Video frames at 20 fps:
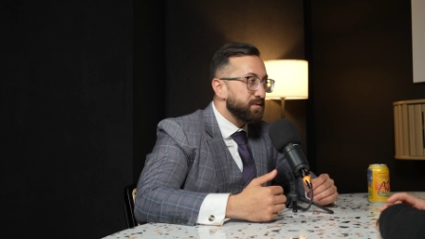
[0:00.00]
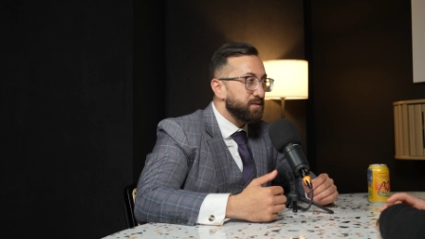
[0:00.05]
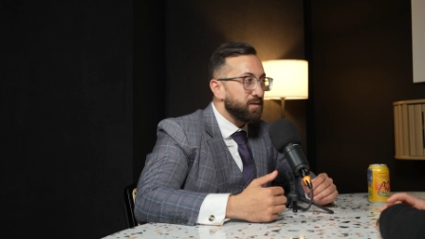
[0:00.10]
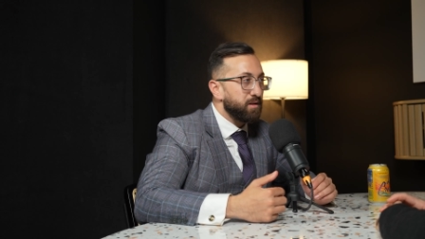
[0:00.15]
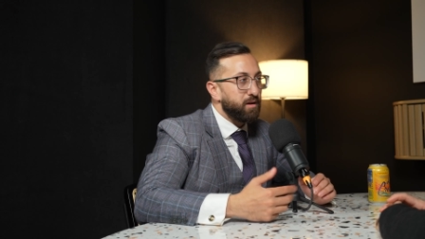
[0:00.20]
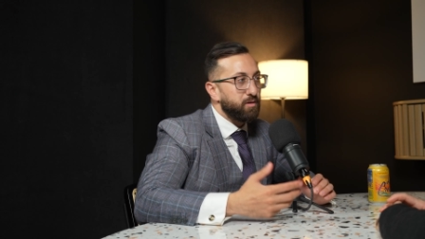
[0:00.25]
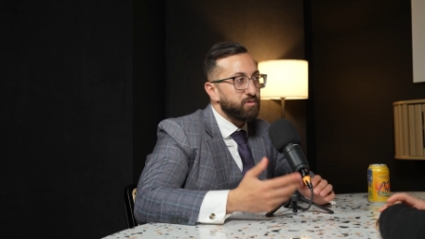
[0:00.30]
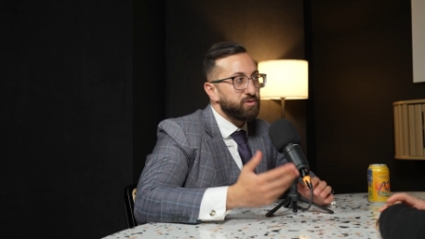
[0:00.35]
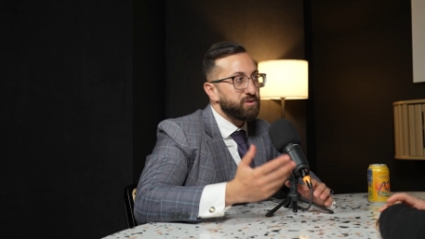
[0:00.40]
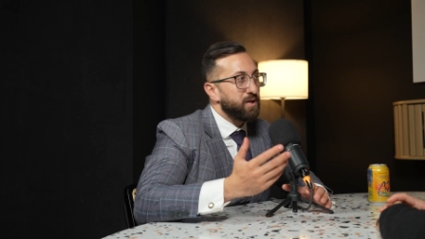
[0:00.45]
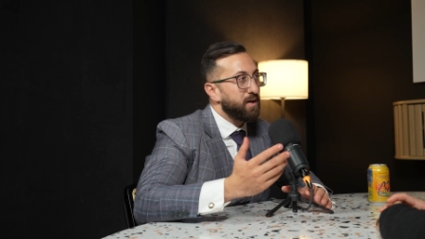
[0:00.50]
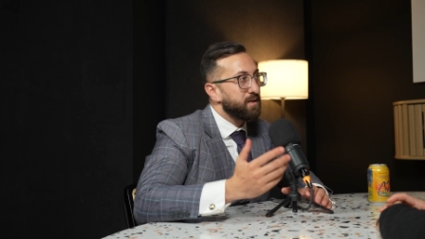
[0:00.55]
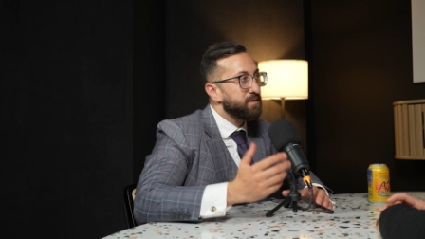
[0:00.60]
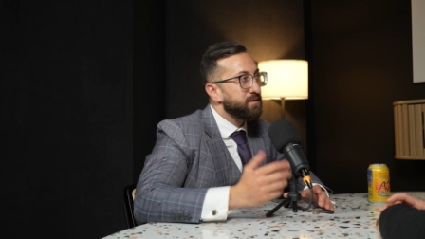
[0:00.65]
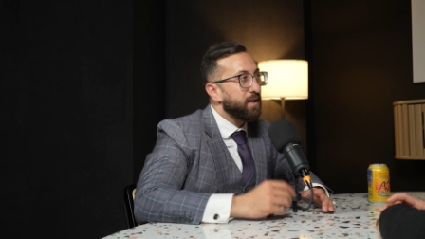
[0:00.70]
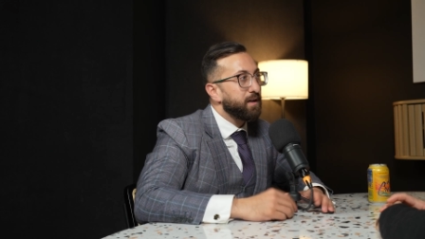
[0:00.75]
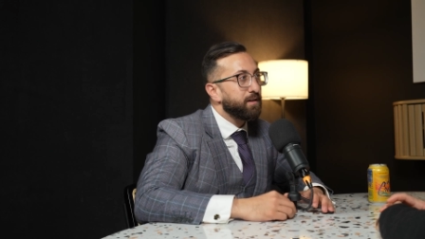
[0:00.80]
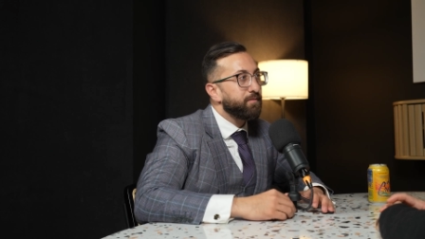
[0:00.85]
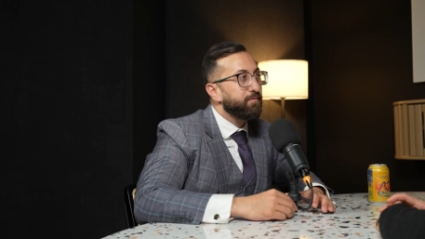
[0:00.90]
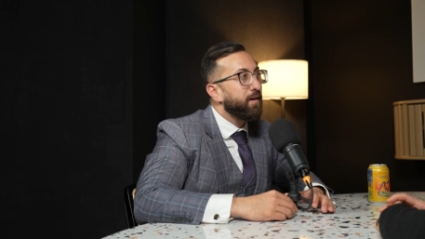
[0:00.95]
so they'll charge
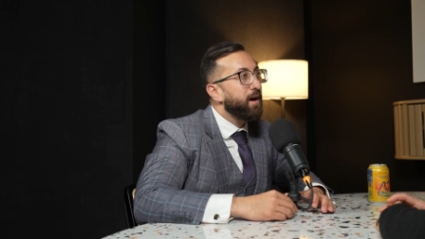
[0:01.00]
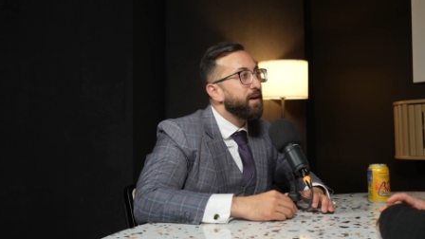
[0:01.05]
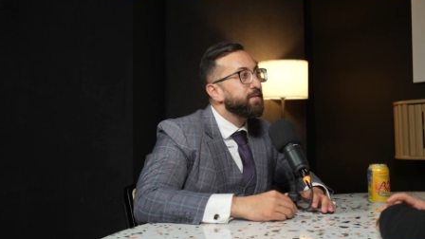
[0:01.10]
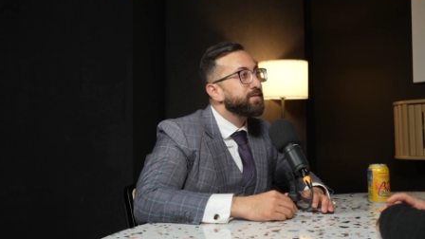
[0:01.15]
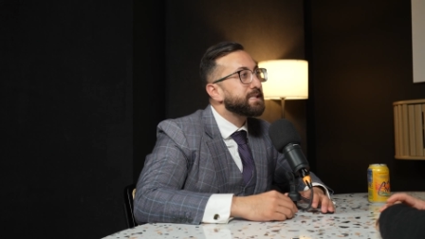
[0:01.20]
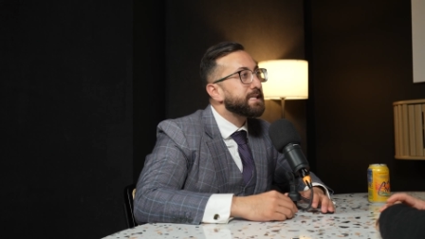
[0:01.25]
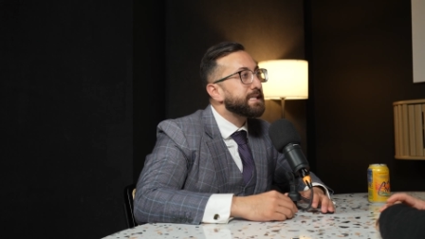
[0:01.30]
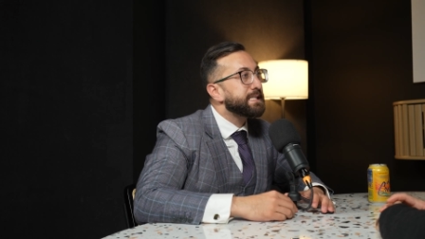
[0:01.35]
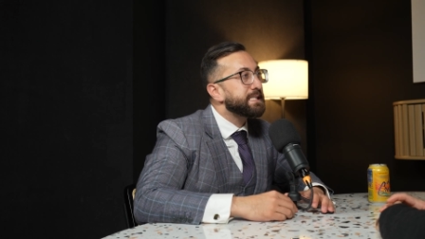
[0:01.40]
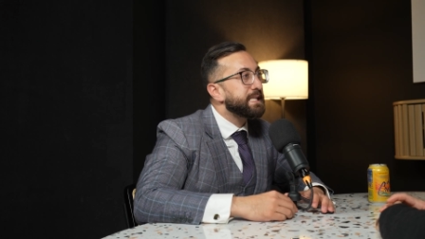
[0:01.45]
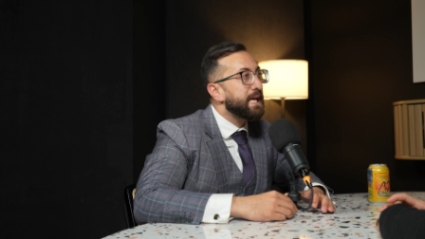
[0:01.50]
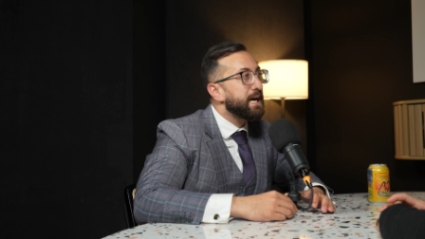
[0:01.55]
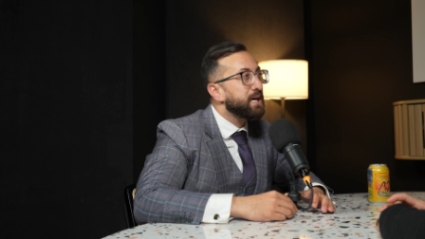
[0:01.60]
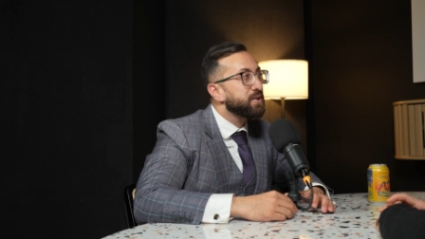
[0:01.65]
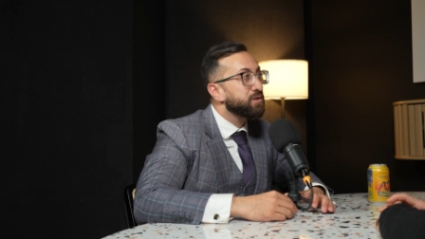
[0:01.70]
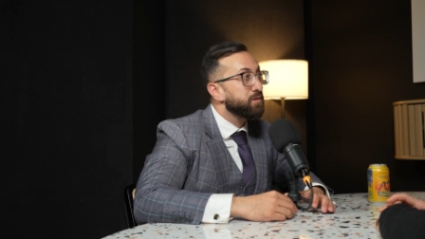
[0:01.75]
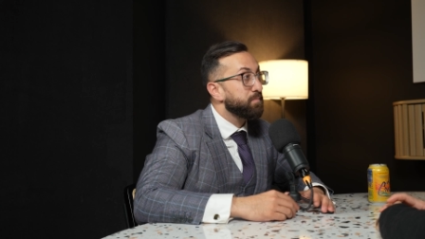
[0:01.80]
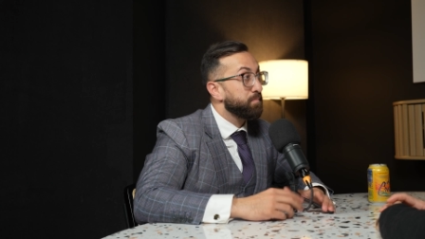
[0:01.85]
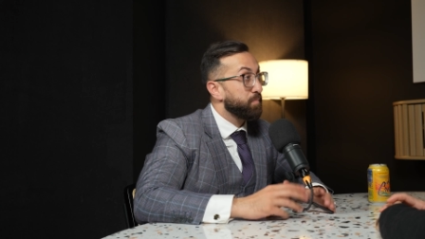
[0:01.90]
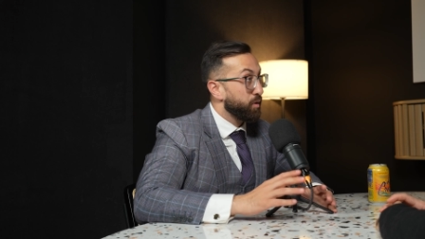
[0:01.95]
like five,
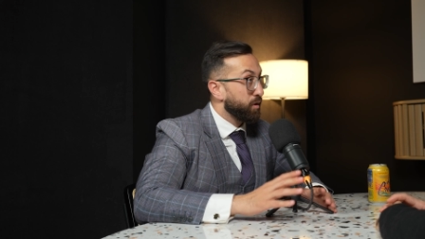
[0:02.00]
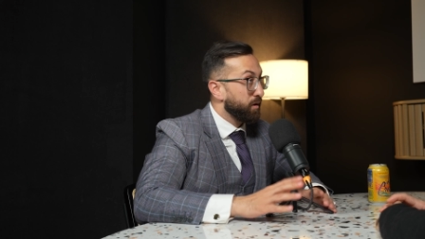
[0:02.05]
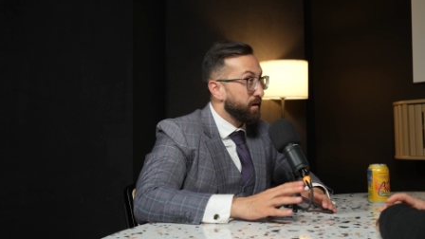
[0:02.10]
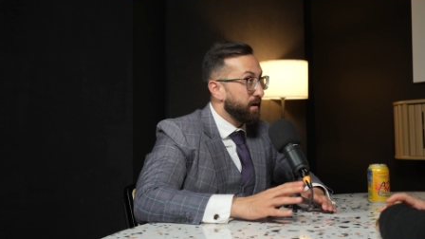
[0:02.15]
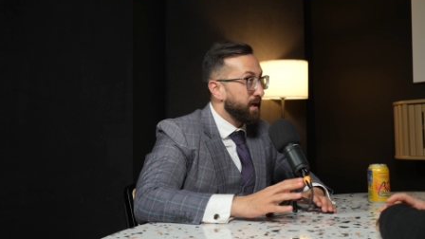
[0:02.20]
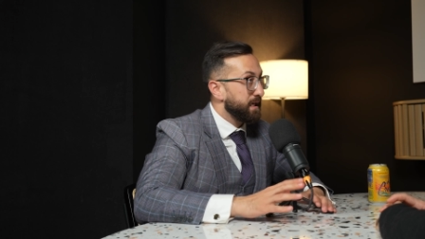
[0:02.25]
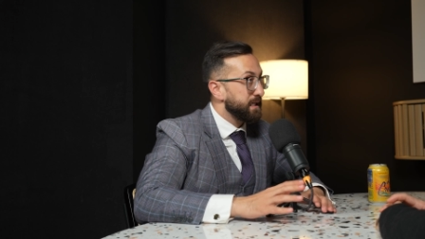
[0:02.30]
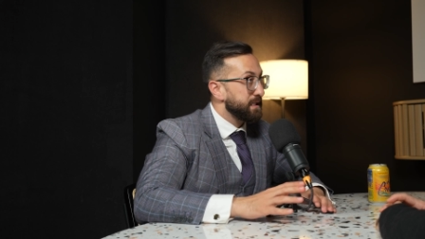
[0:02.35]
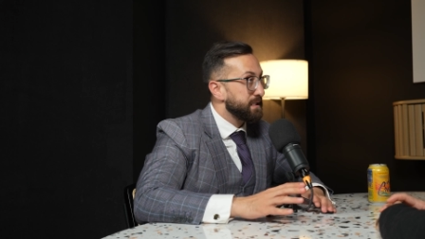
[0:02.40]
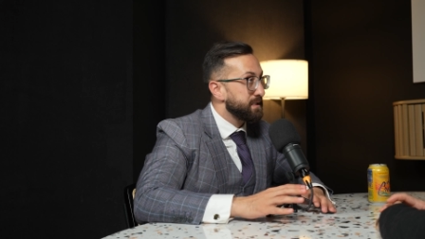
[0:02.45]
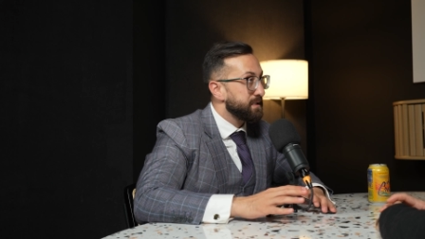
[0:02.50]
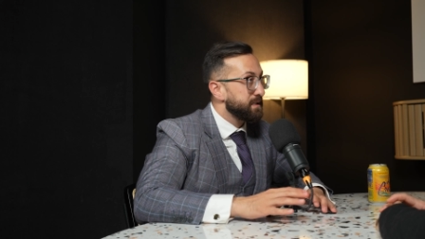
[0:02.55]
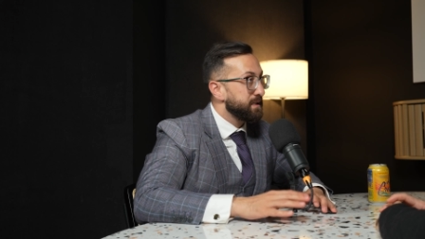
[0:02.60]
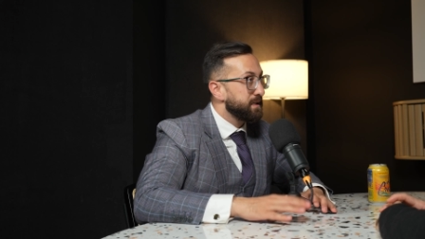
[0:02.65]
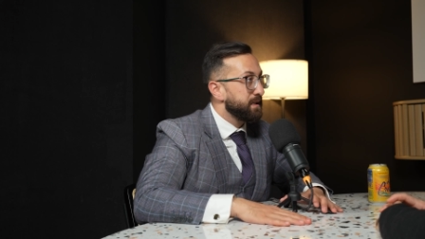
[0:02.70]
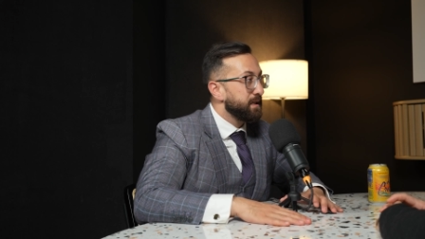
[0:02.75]
6,000 per case.